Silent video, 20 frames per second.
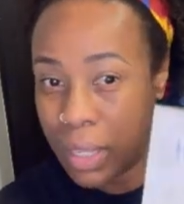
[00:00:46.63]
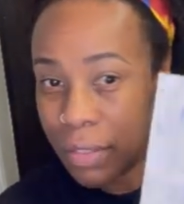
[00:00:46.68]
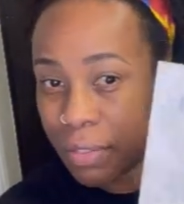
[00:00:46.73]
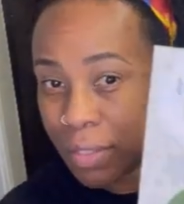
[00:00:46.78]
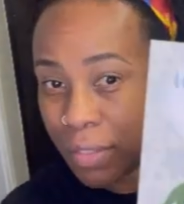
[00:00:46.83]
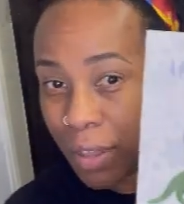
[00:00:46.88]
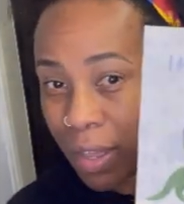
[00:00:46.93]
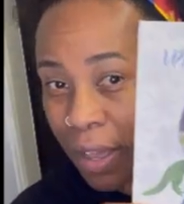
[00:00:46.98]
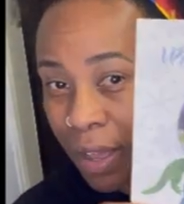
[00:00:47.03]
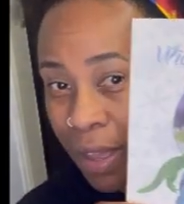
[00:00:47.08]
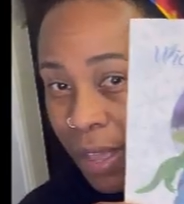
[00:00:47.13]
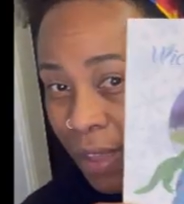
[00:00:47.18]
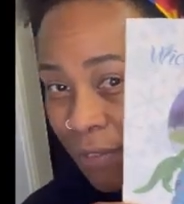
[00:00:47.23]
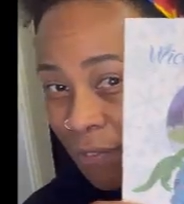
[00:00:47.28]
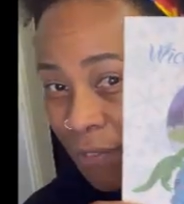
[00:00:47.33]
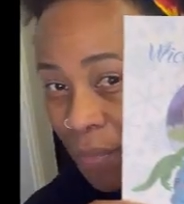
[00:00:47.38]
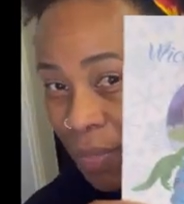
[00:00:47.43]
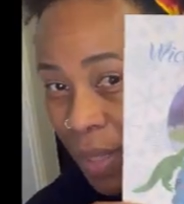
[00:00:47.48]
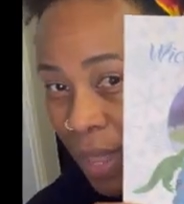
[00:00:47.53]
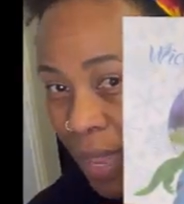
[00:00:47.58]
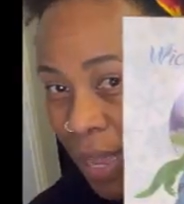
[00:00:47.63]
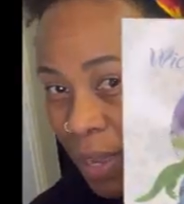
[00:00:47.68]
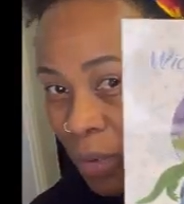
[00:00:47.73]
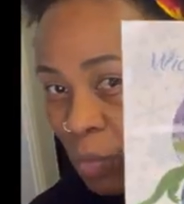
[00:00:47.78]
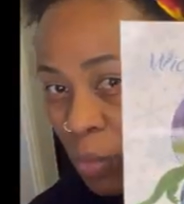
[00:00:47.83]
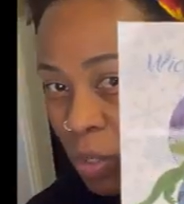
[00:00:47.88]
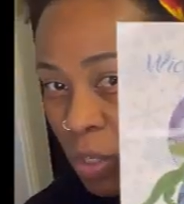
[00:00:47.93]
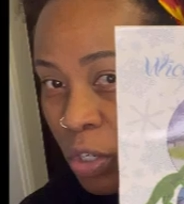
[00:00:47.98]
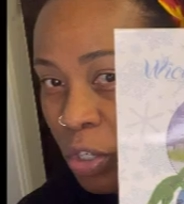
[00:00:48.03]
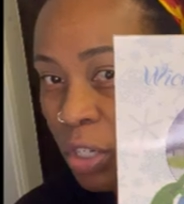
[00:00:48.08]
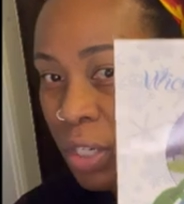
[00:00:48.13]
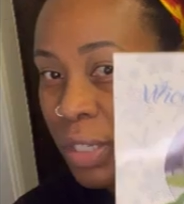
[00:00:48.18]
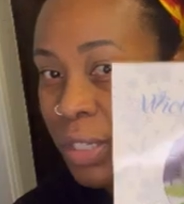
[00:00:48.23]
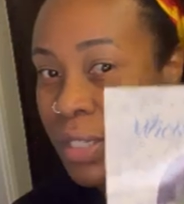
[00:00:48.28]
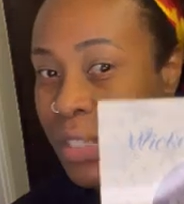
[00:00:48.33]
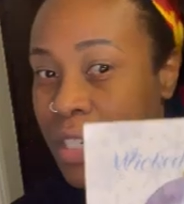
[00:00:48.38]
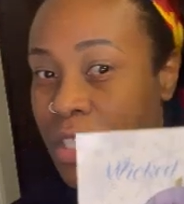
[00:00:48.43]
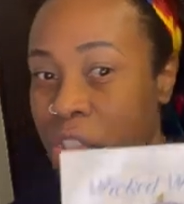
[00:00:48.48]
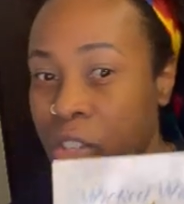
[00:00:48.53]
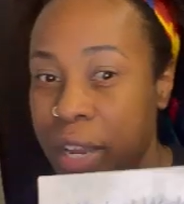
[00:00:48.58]
from the Edward
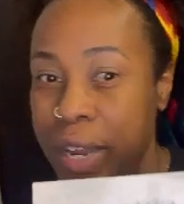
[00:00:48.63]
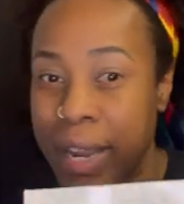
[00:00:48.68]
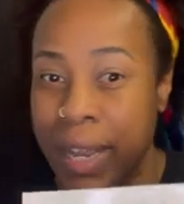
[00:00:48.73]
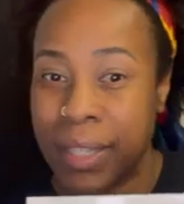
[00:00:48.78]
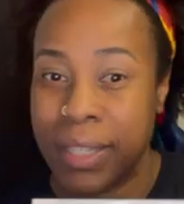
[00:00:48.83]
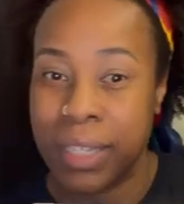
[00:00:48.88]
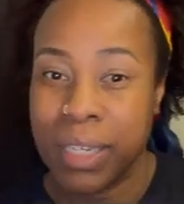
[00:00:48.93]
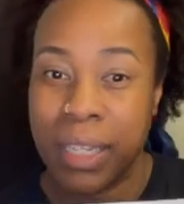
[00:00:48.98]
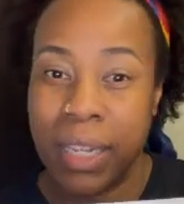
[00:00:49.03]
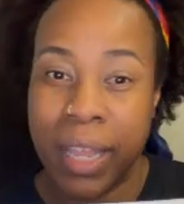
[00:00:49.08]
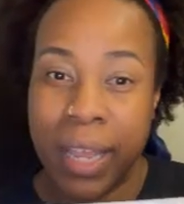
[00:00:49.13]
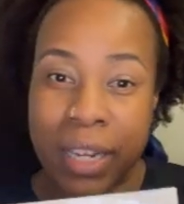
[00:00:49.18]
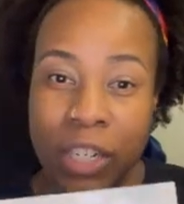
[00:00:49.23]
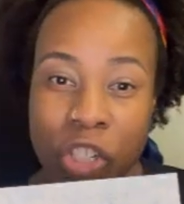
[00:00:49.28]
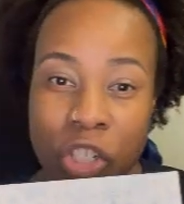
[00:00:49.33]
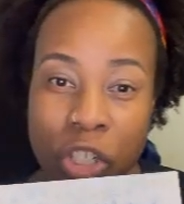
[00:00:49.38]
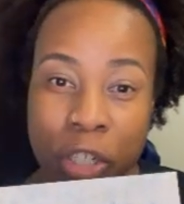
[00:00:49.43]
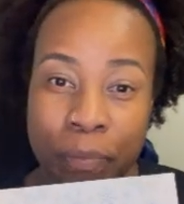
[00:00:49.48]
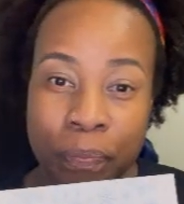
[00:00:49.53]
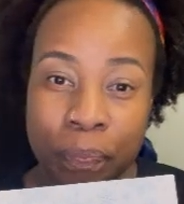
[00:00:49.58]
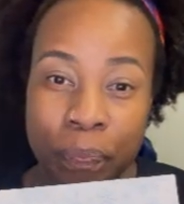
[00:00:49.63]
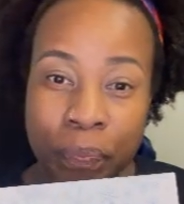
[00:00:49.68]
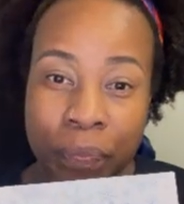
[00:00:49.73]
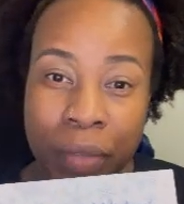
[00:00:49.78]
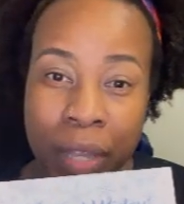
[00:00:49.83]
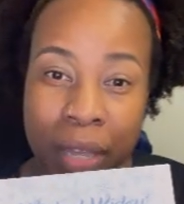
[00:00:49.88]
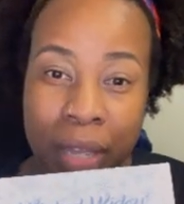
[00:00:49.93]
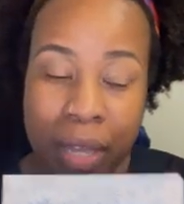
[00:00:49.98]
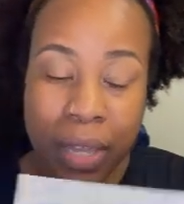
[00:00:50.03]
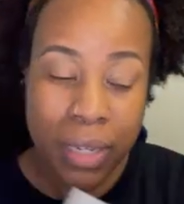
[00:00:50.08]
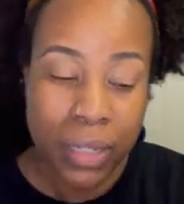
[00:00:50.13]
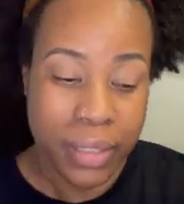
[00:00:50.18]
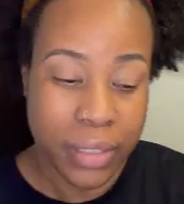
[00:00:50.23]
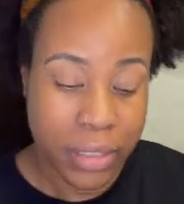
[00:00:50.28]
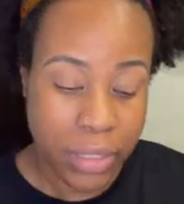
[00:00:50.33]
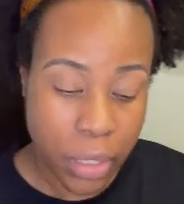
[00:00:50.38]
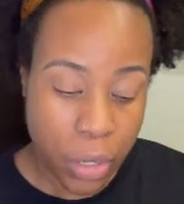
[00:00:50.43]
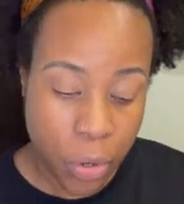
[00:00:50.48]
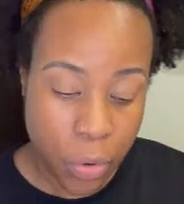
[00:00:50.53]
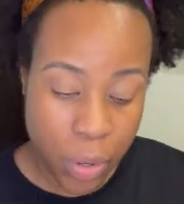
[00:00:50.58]
Scissorhands collection.
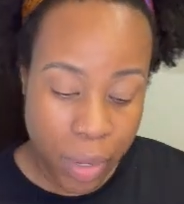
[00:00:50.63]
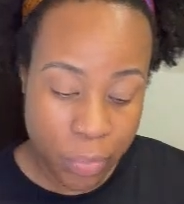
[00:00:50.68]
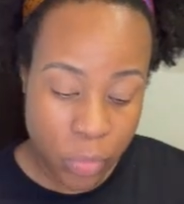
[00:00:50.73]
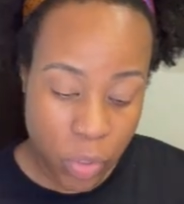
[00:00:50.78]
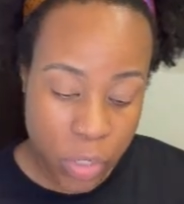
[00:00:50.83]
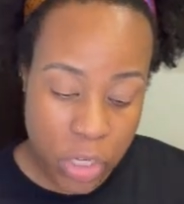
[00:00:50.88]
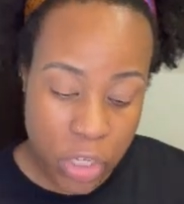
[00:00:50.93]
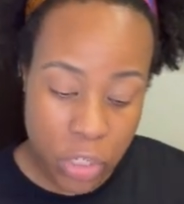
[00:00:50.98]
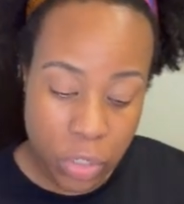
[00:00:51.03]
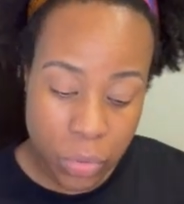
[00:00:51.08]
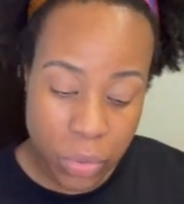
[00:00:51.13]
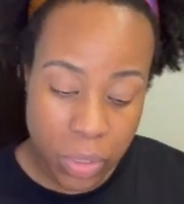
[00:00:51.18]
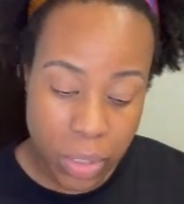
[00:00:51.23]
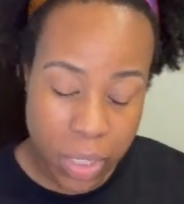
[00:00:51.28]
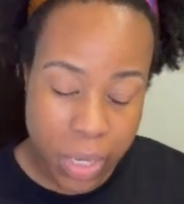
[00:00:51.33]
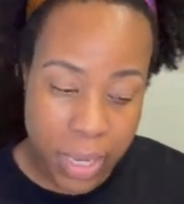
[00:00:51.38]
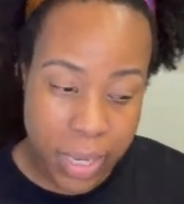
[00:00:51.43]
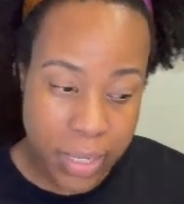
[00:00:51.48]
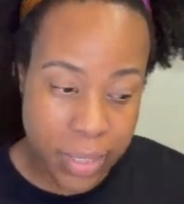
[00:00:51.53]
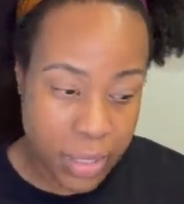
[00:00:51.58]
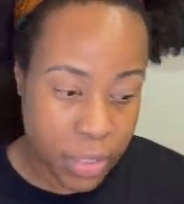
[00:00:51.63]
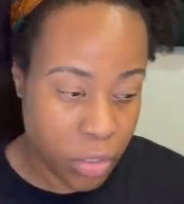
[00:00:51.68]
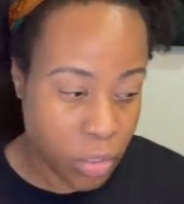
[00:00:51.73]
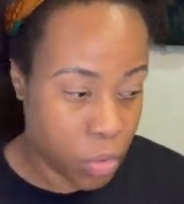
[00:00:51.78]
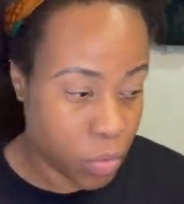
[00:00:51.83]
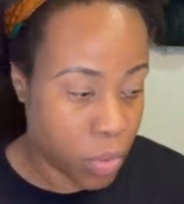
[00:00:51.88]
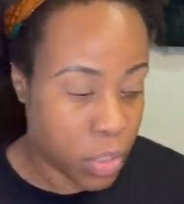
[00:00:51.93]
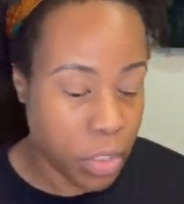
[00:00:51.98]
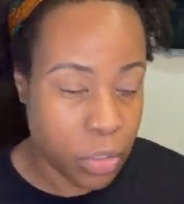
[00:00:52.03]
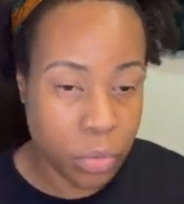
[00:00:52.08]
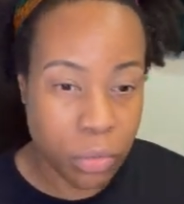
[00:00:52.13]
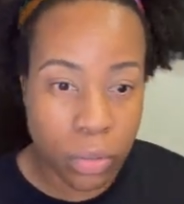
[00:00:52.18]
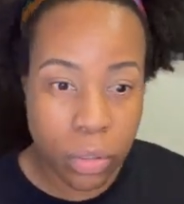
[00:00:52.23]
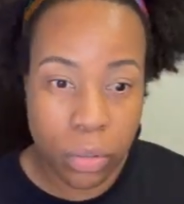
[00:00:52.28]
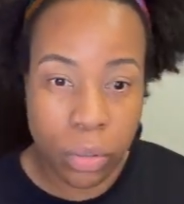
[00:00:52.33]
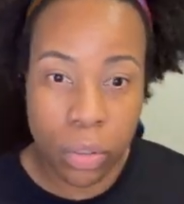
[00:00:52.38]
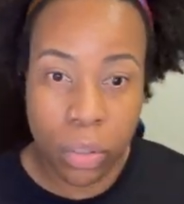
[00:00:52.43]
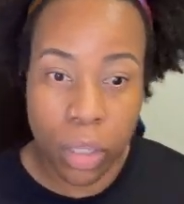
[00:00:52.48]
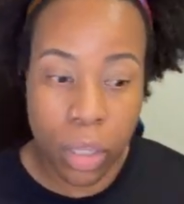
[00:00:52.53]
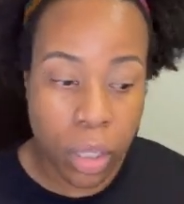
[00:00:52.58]
So I'm going to use this and do a cute
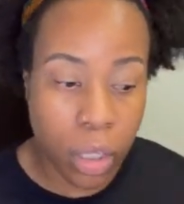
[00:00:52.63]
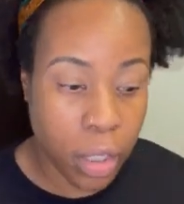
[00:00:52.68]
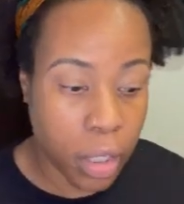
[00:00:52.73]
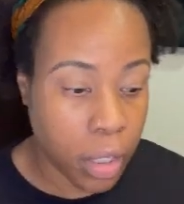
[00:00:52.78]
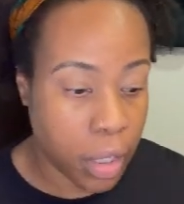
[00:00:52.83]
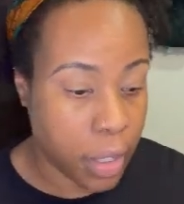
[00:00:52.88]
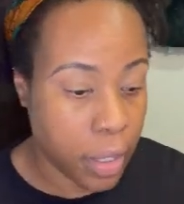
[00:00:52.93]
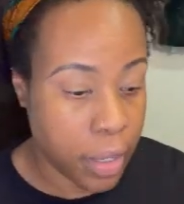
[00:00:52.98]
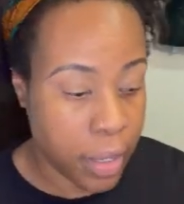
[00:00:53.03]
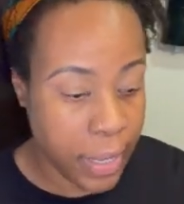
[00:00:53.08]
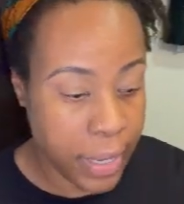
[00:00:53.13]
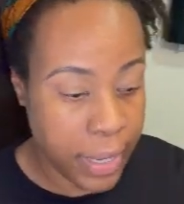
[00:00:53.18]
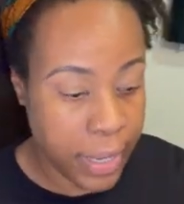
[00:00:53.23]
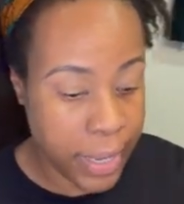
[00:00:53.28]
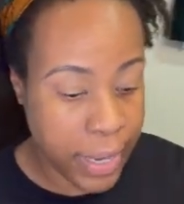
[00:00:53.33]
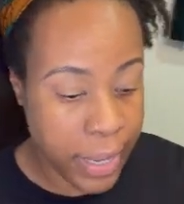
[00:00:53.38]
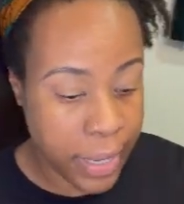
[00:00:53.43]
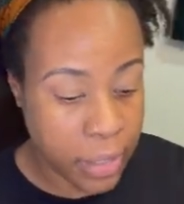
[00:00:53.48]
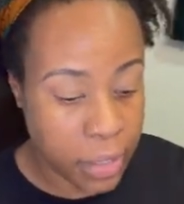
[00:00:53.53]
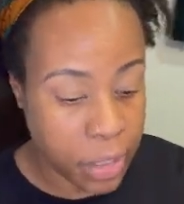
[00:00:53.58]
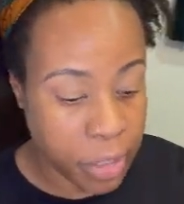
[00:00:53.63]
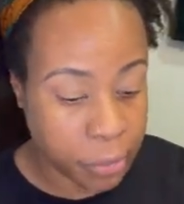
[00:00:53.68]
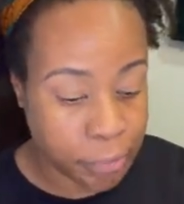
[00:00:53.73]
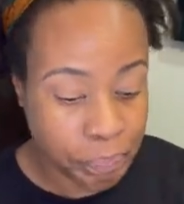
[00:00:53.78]
little look, and